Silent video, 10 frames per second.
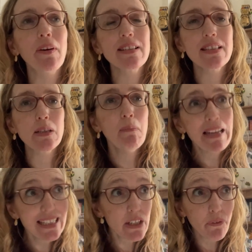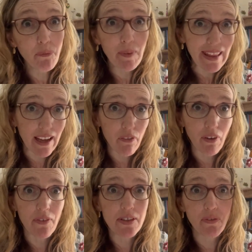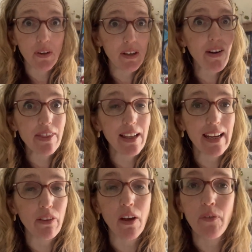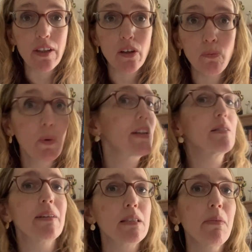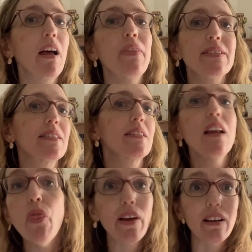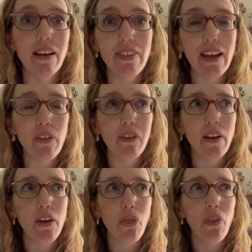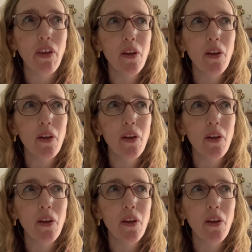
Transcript: This is completely different from The Eighth Life. So if you read The Eighth Life and you wanted something similar, this is nothing like The Eighth Life.